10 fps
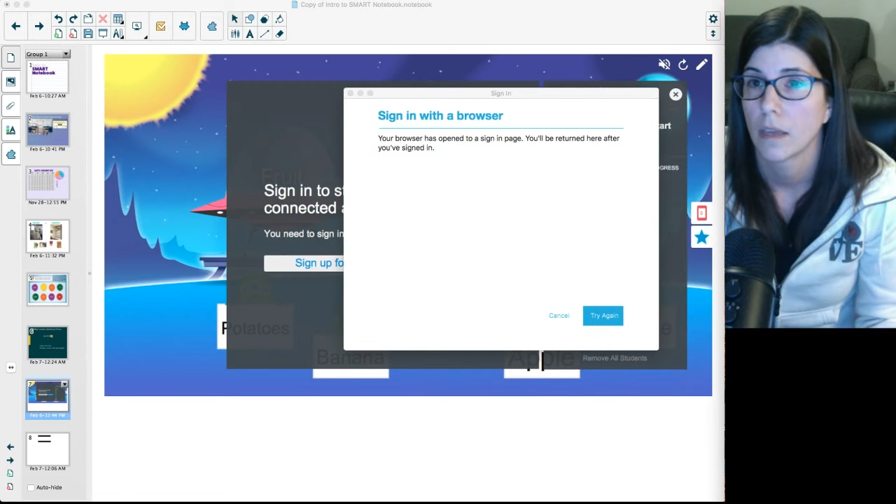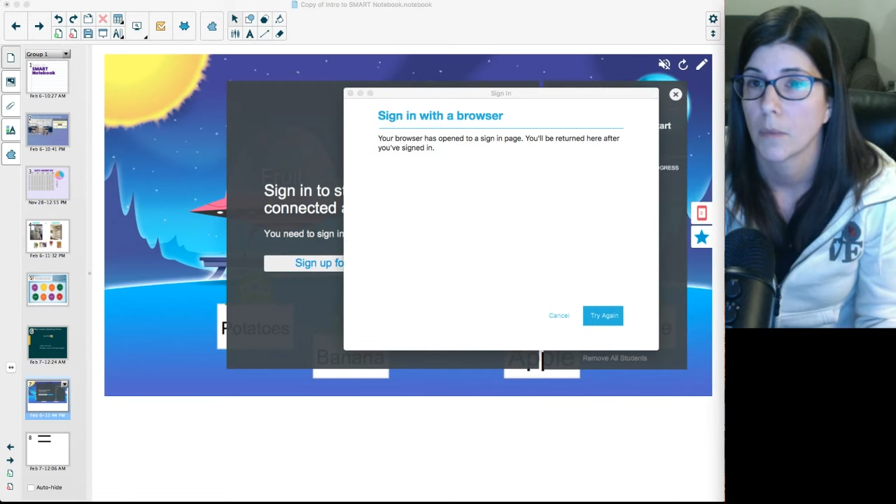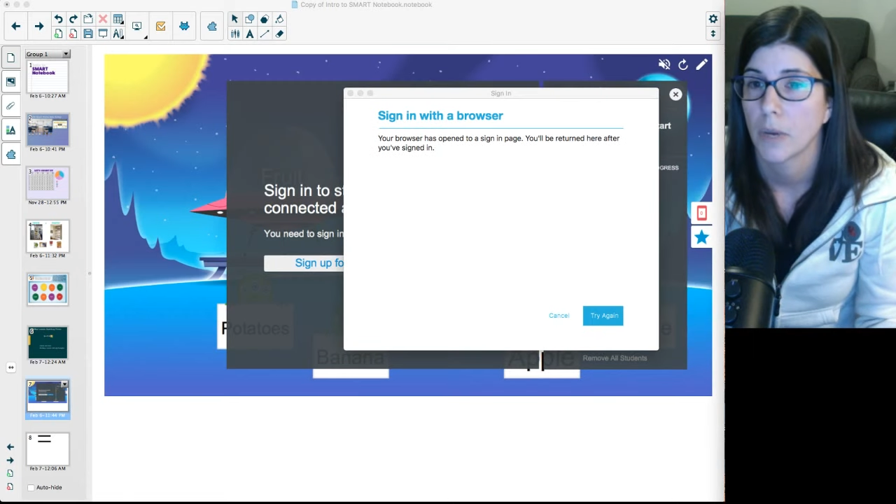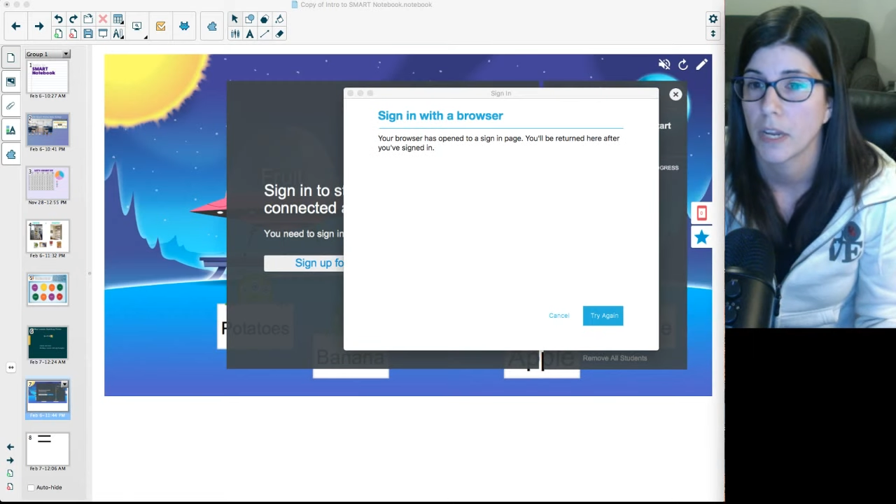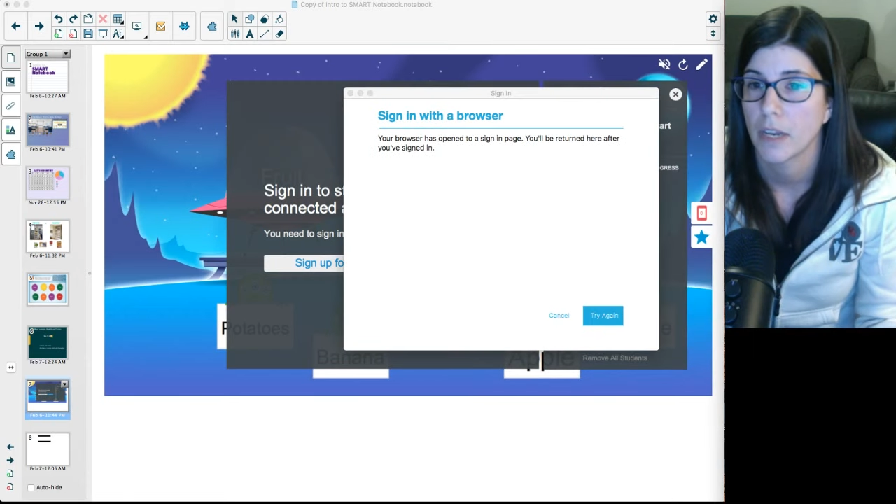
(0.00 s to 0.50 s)

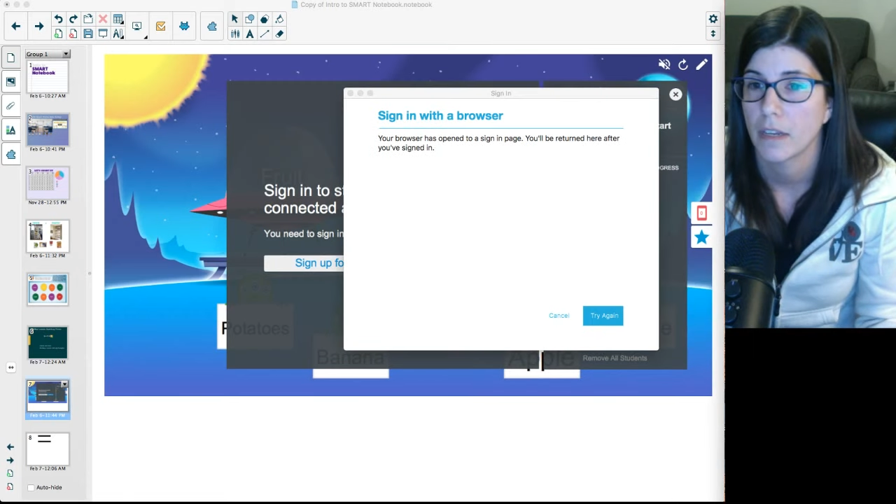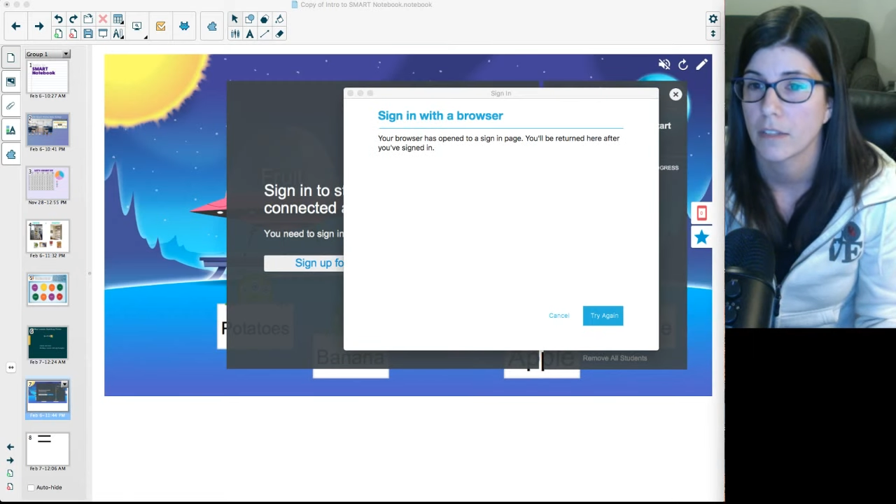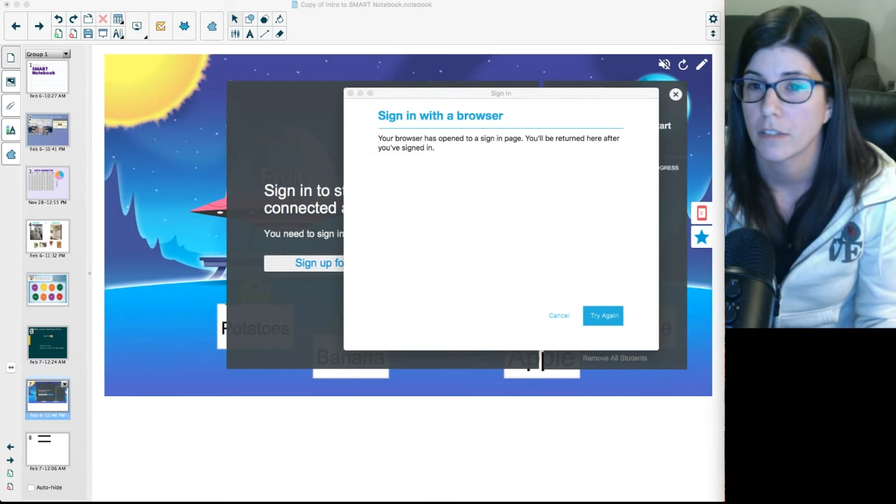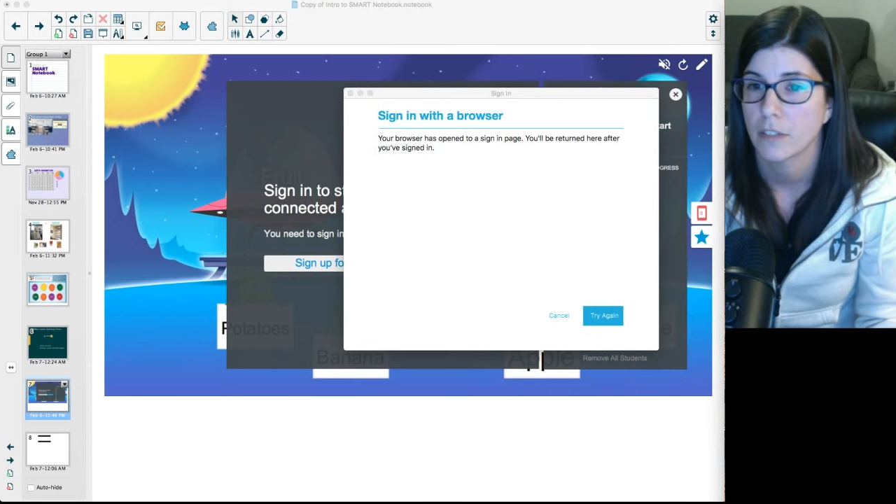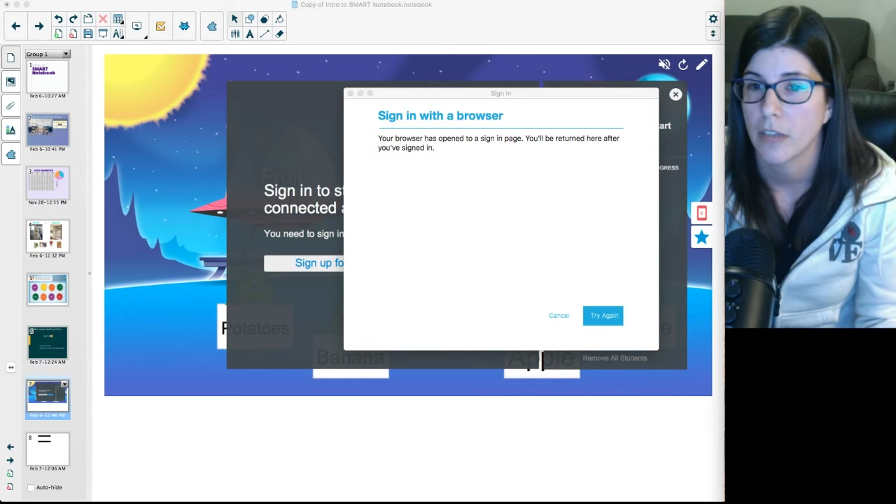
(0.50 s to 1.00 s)
But it
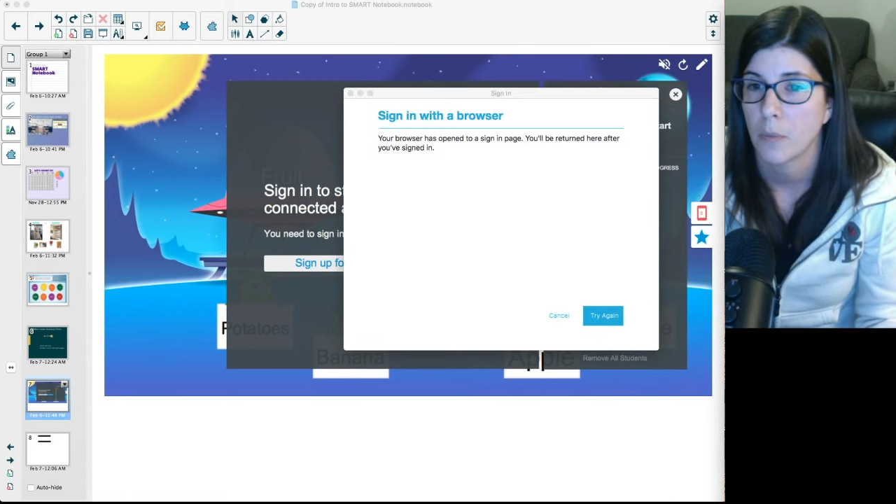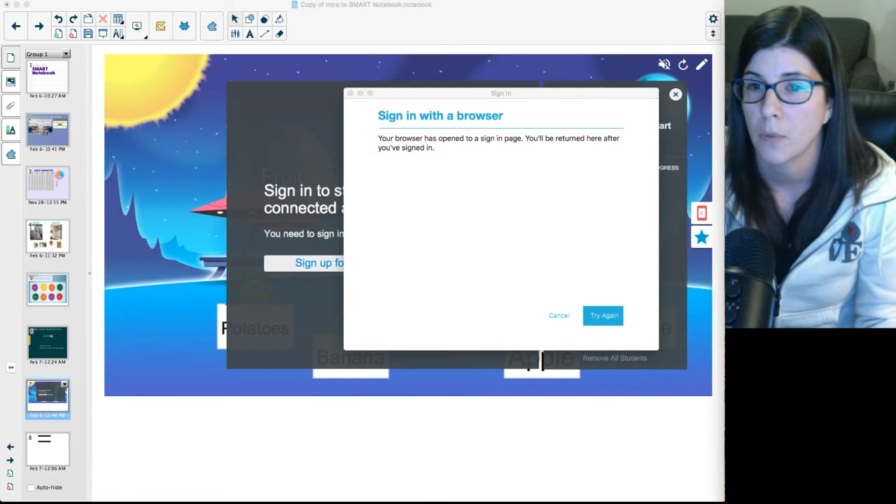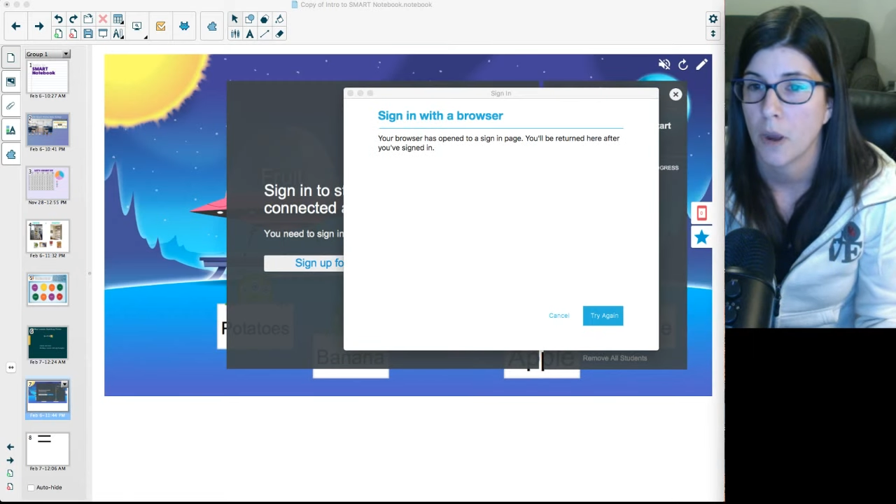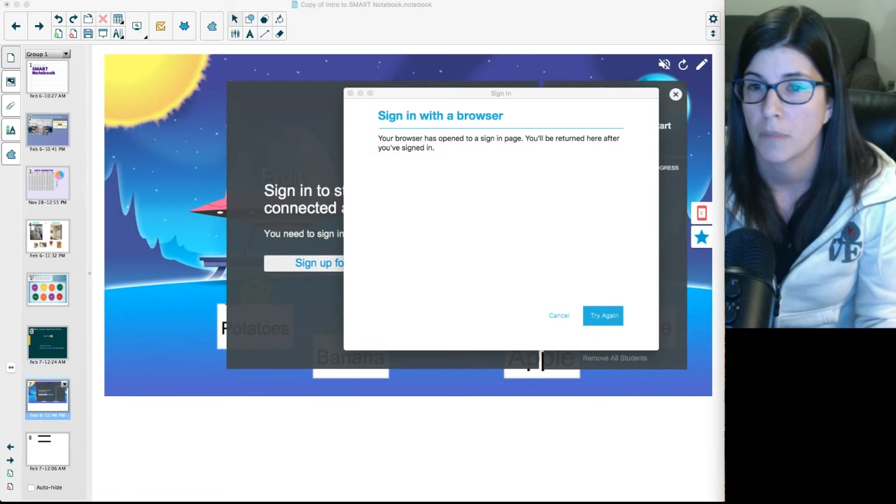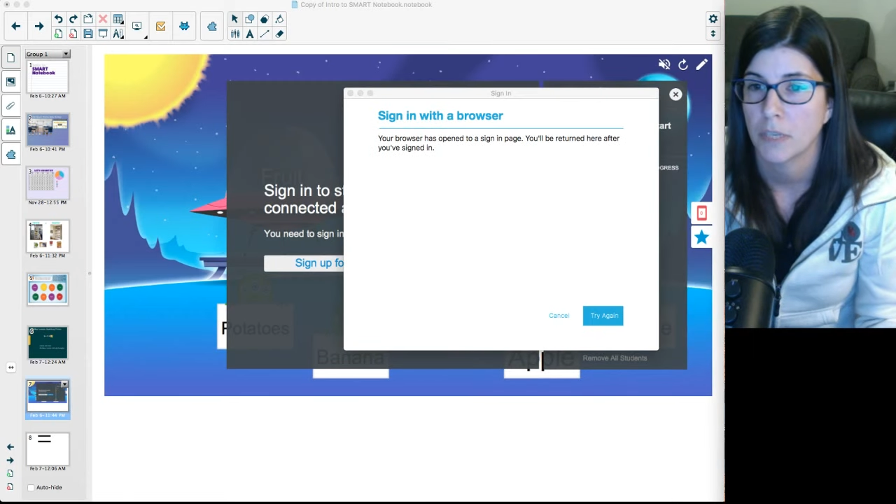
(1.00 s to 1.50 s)
is just now
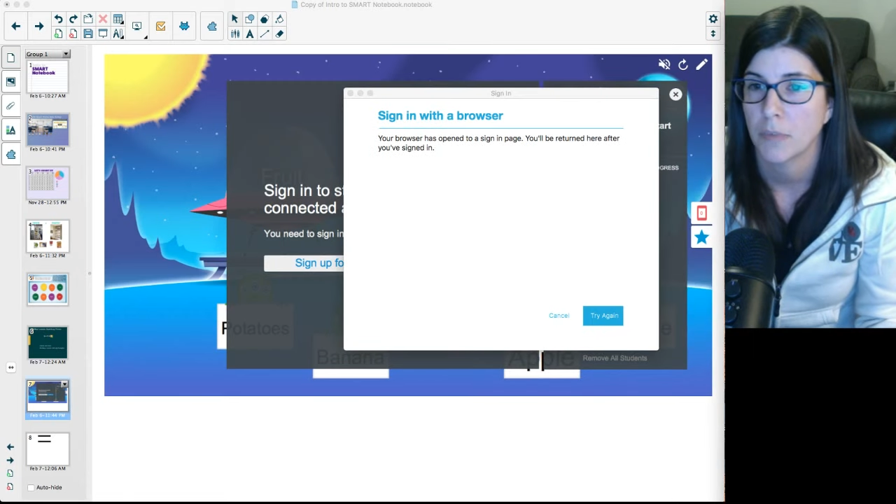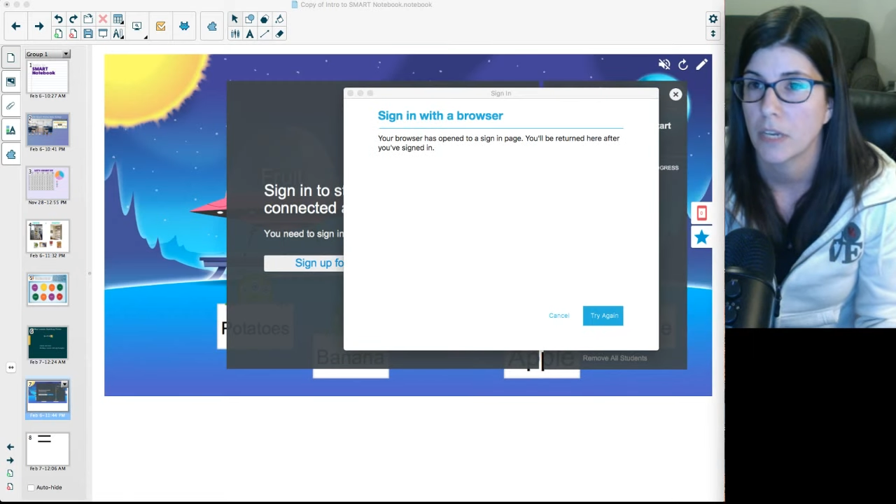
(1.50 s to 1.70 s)
prompting